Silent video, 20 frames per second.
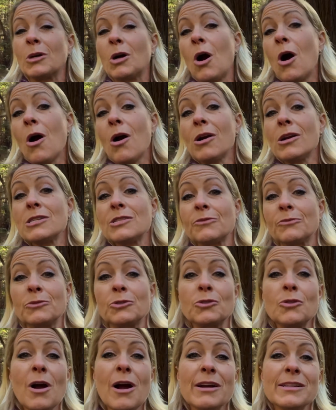cars, from
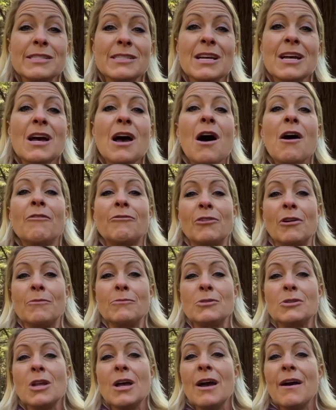trucks, from
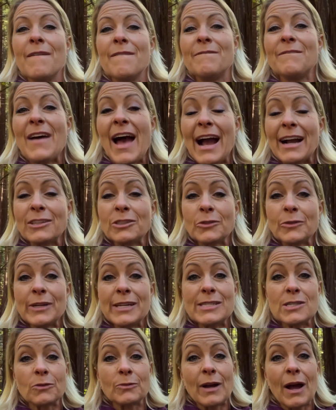
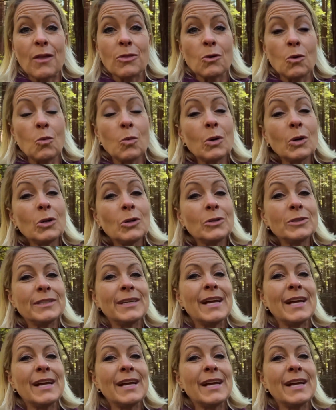factories around the world,